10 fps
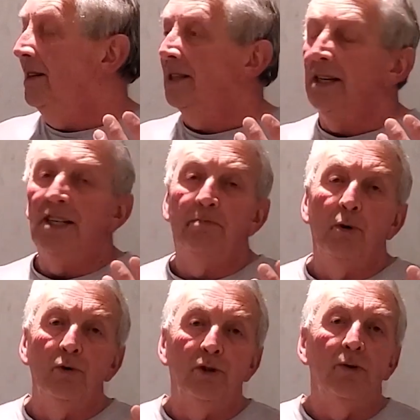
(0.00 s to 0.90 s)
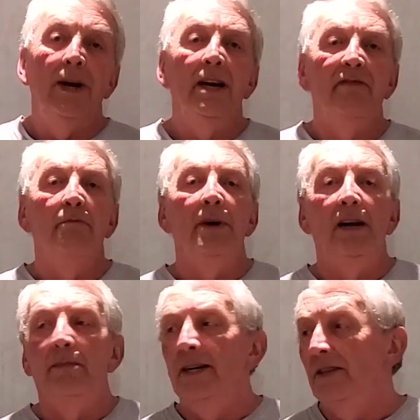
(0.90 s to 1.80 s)
this, these boards are
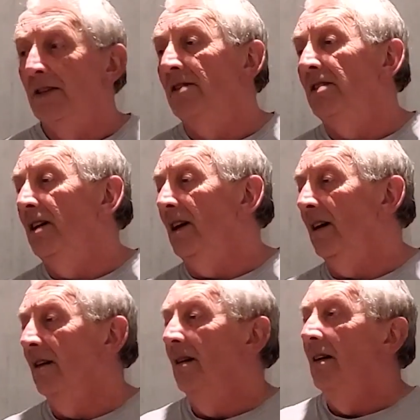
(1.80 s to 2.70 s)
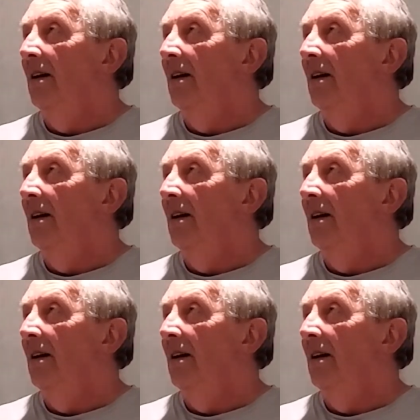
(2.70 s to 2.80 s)
11mm thick,